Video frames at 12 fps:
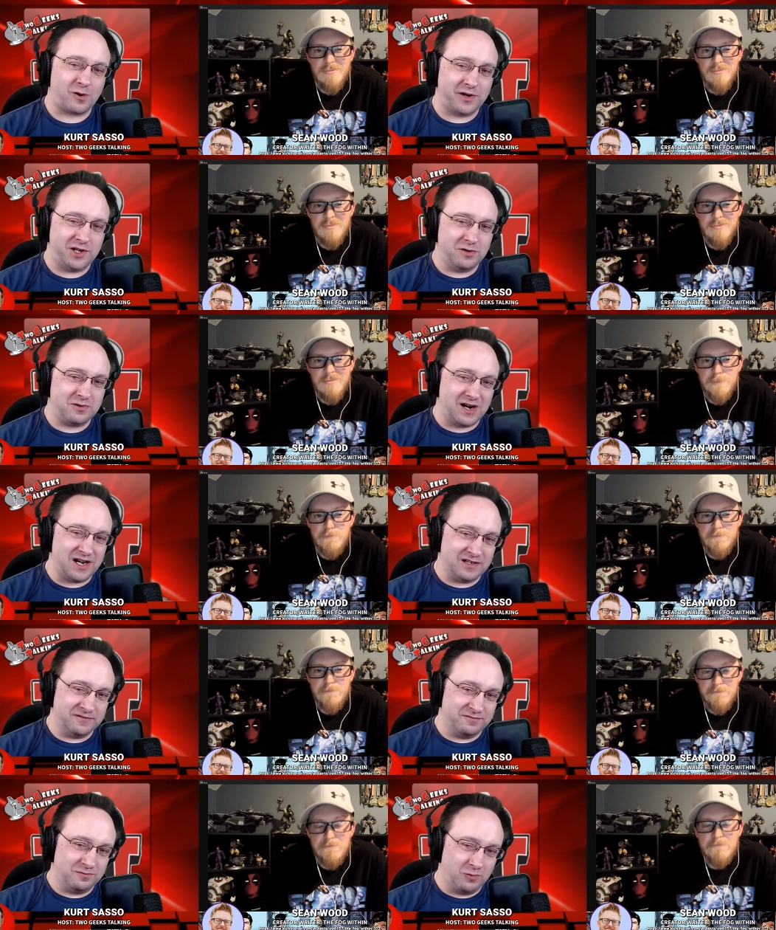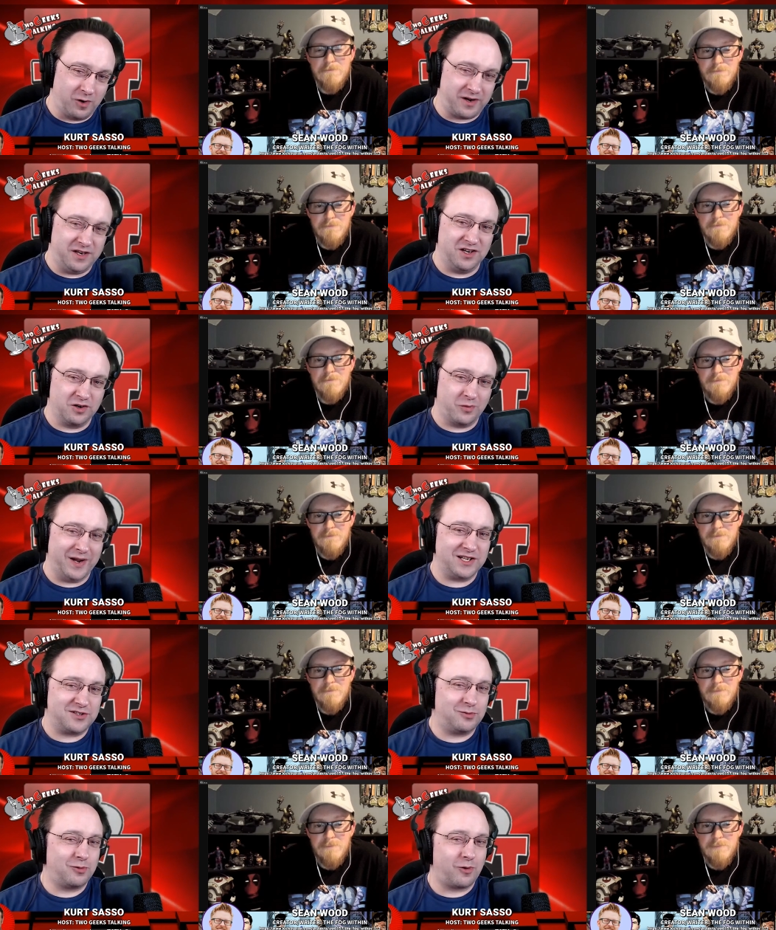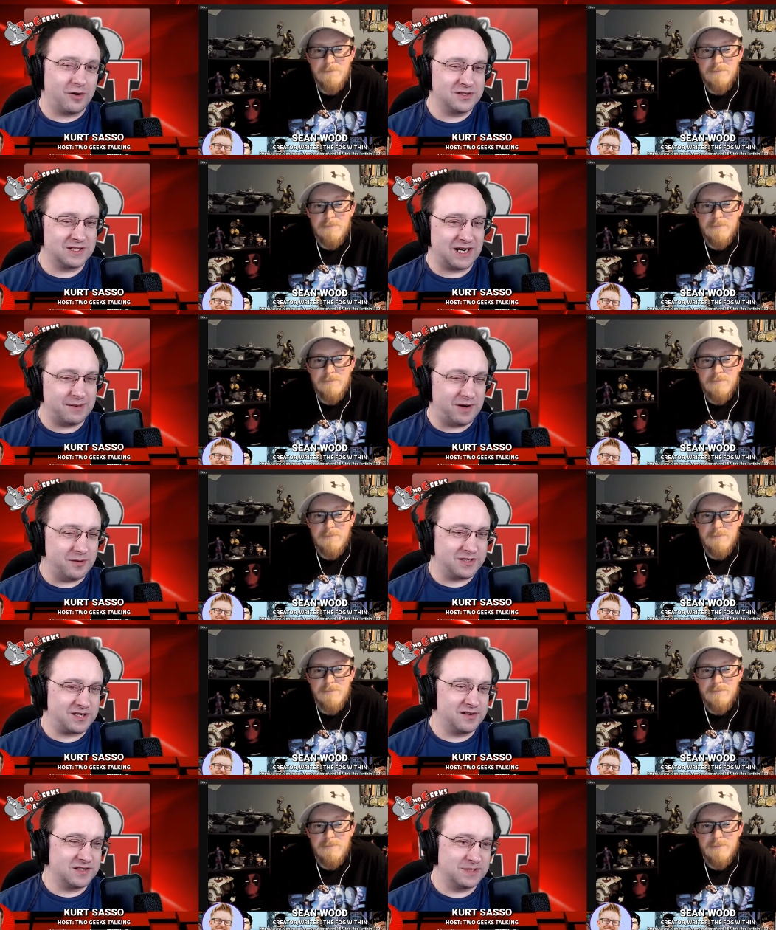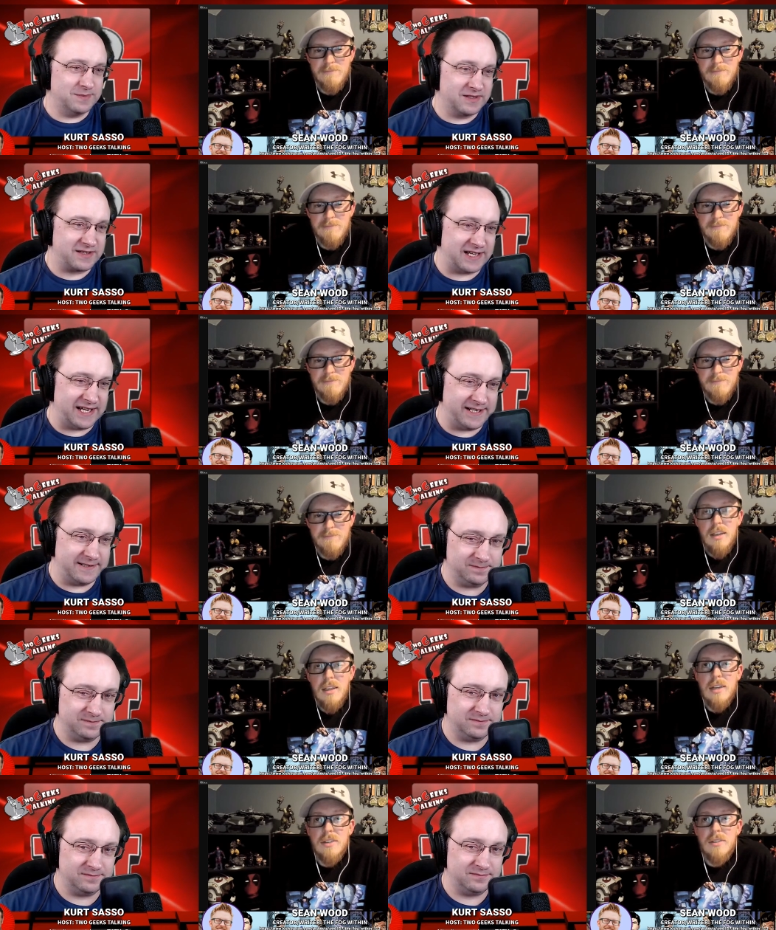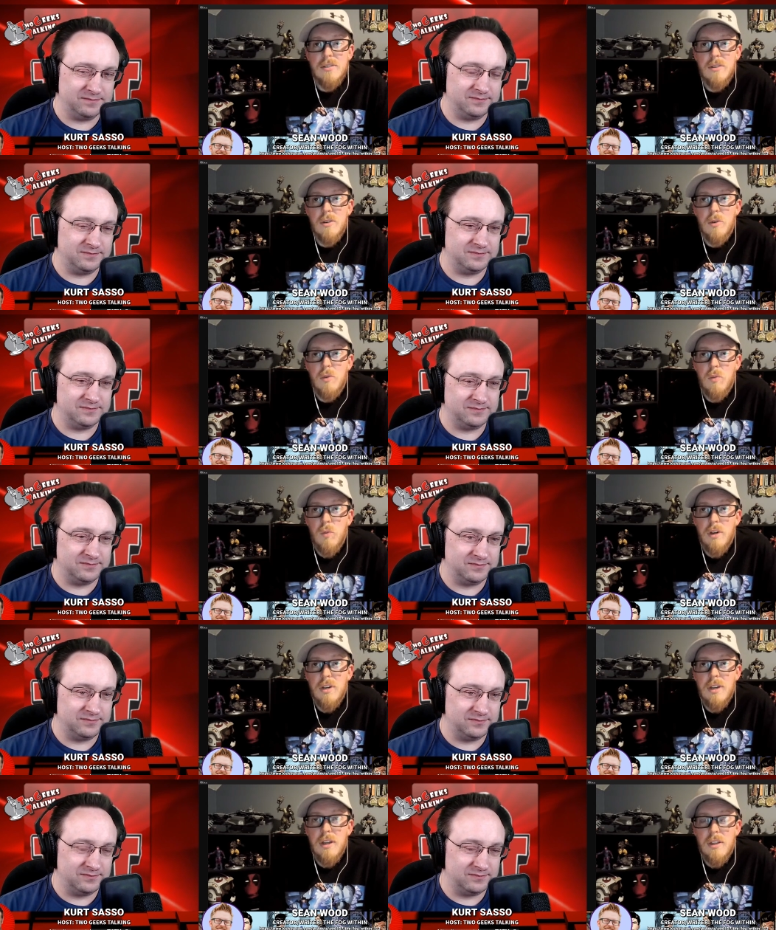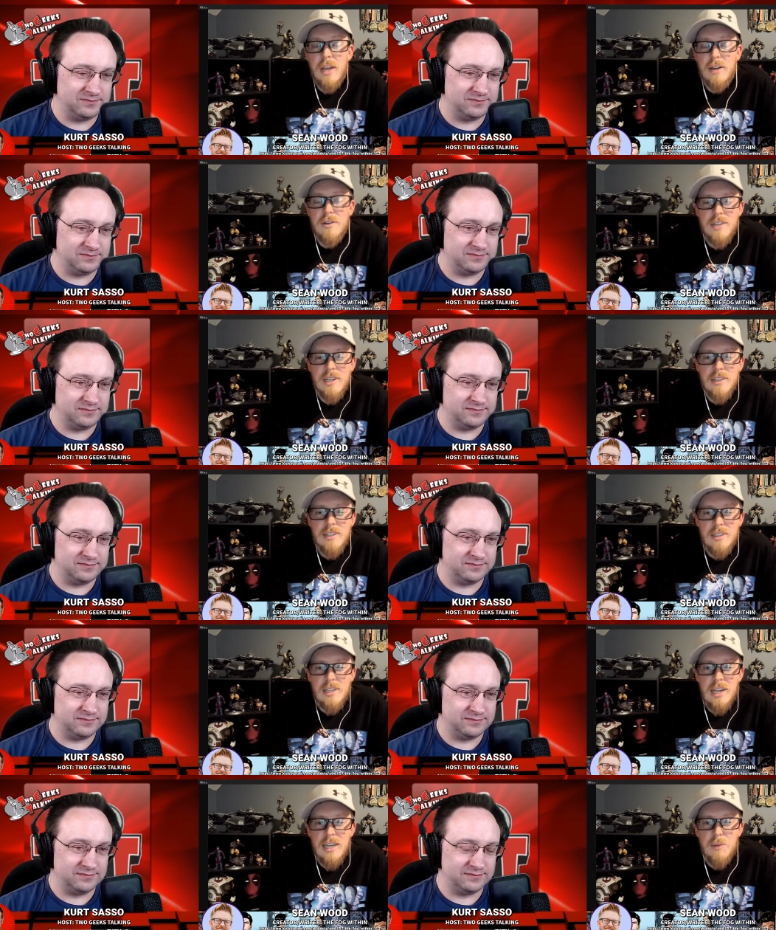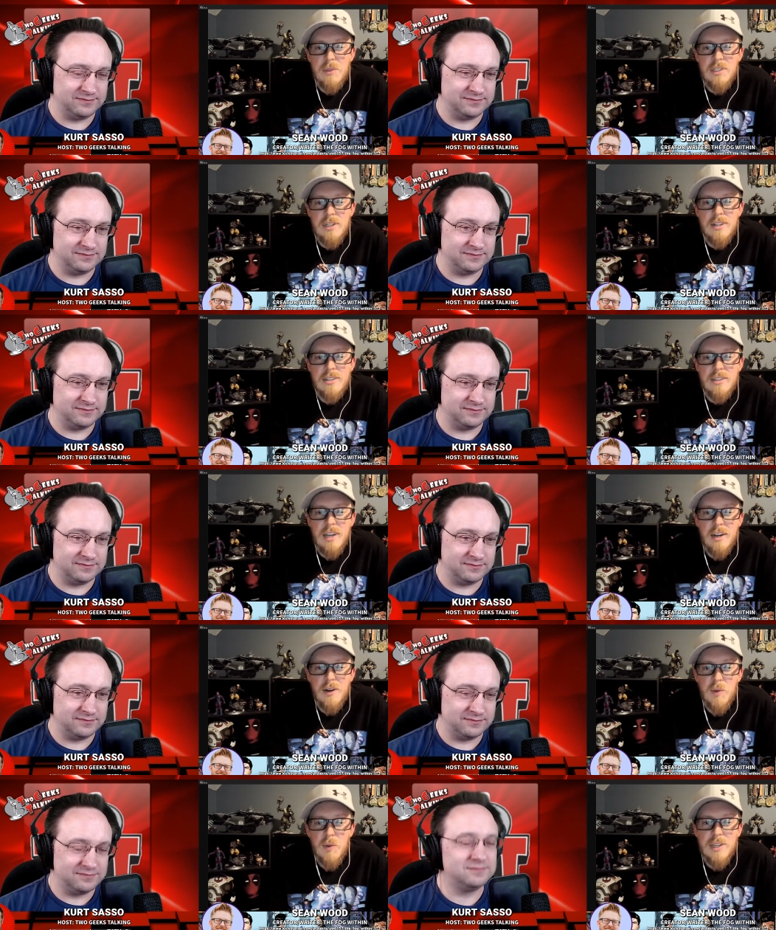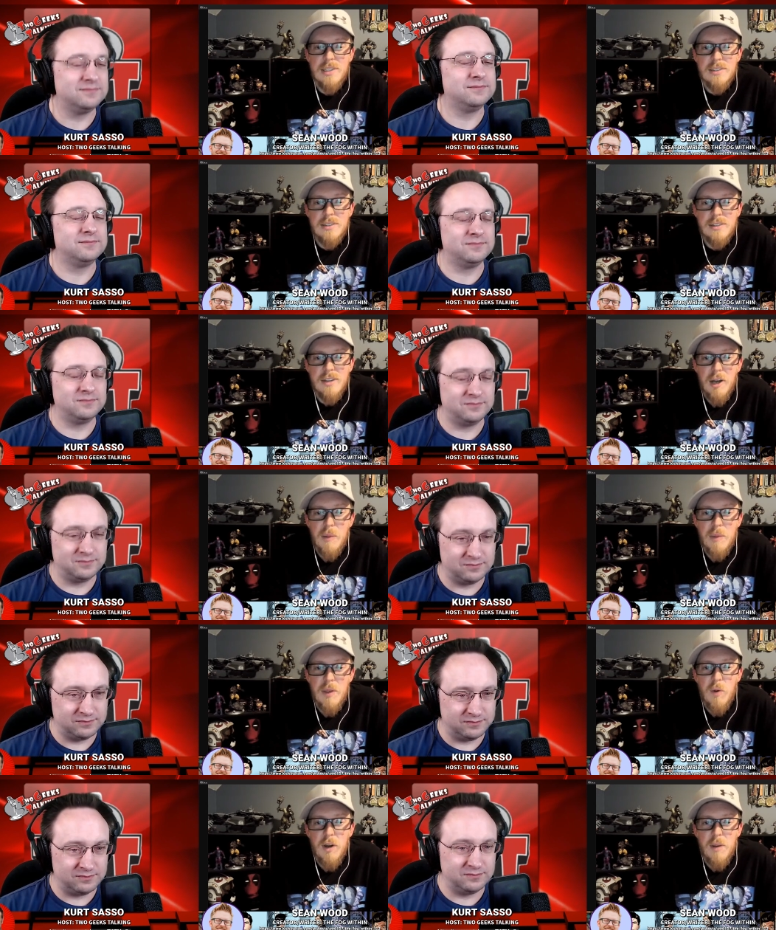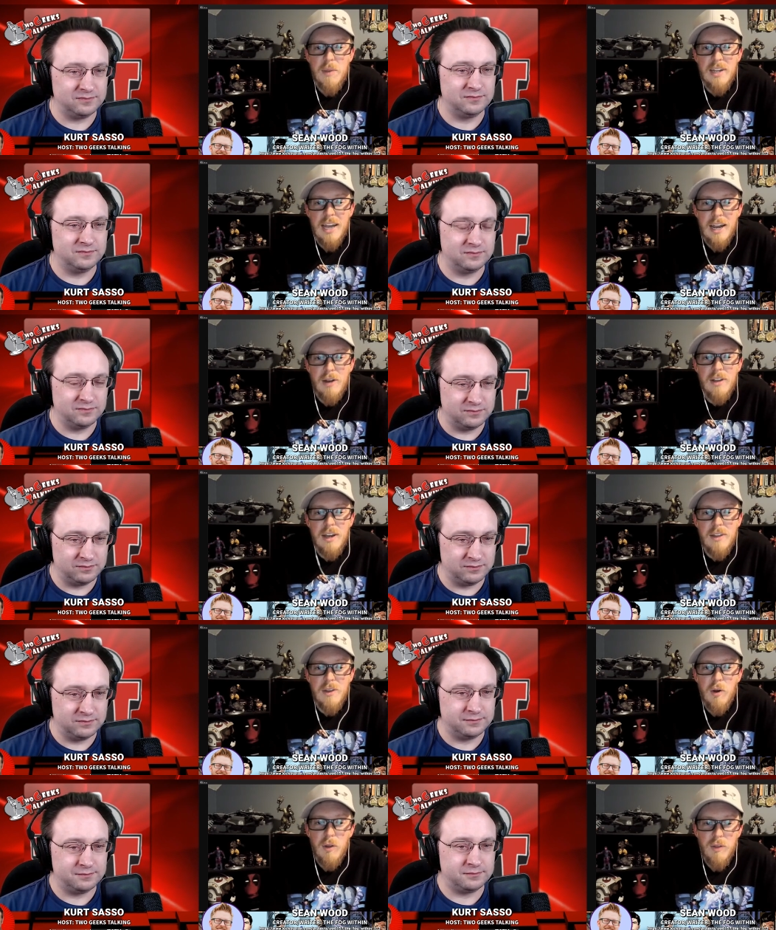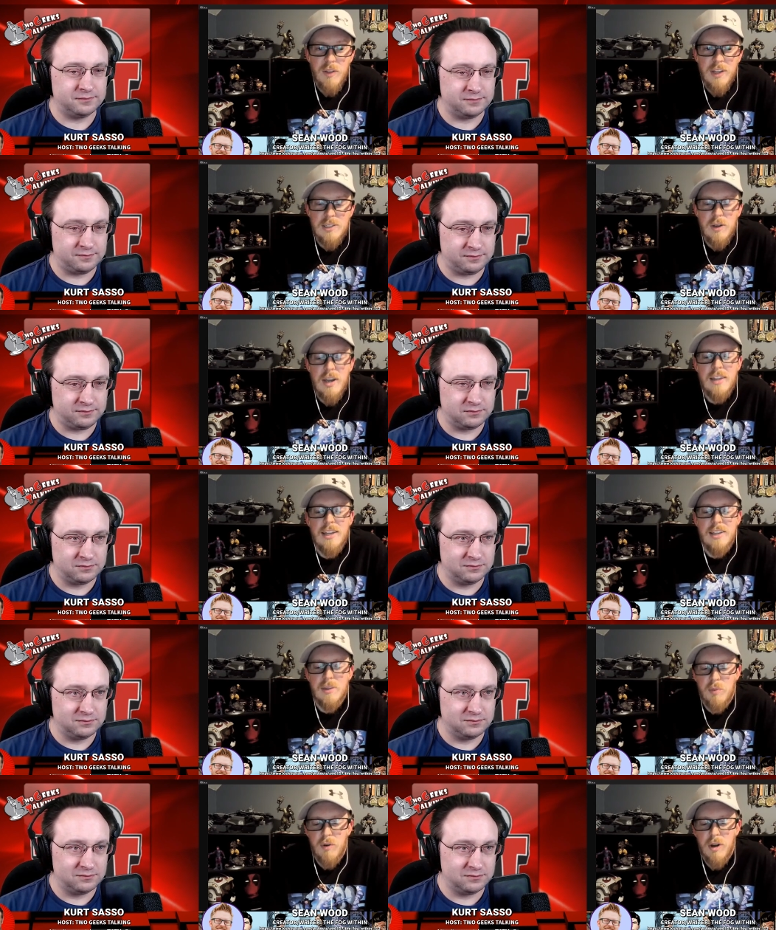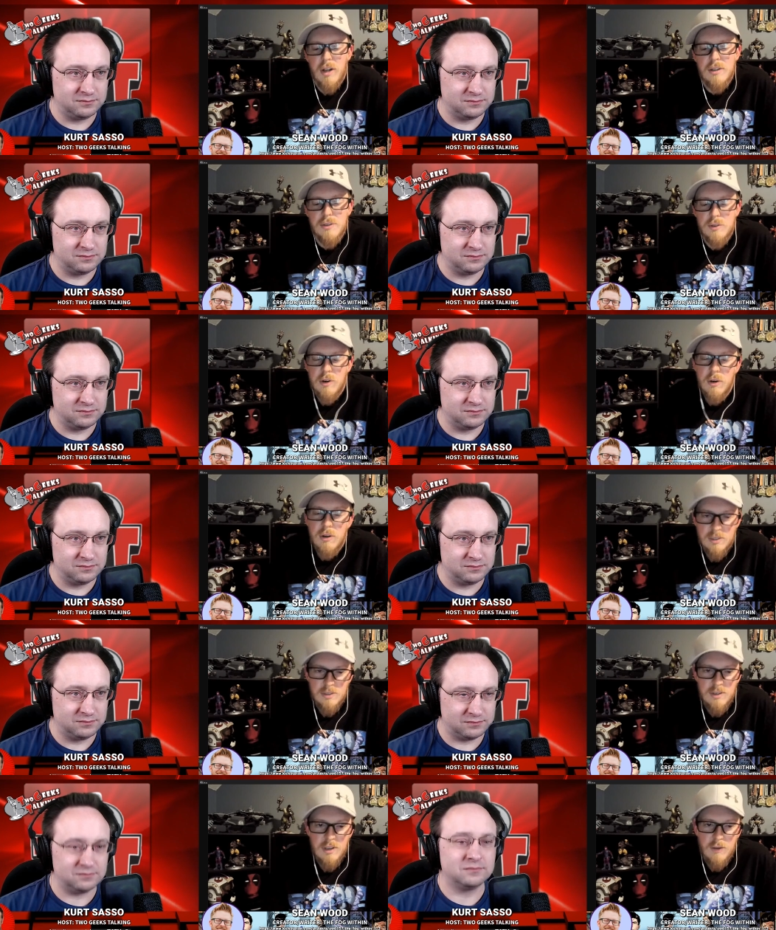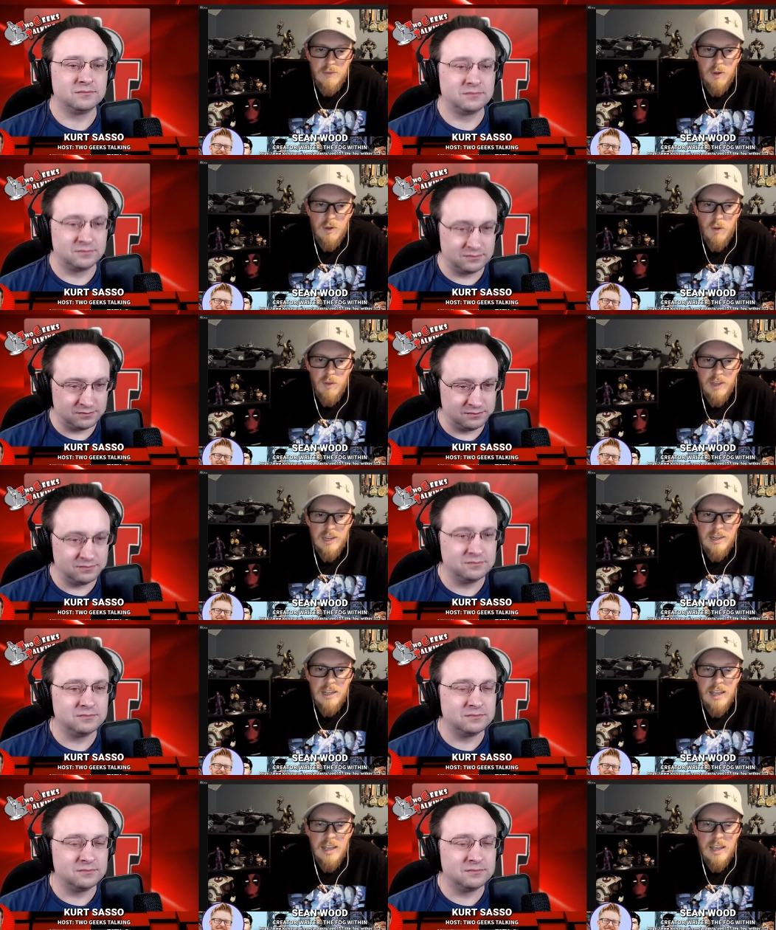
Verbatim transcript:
Speaker 1: are you kind of working your way towards it? I'm always curious about that. Yeah, so one of the exercises that
Speaker 2: I did with Scott Snyder was he wanted me to outline the whole thing. So I had like the broad strokes of the whole thing.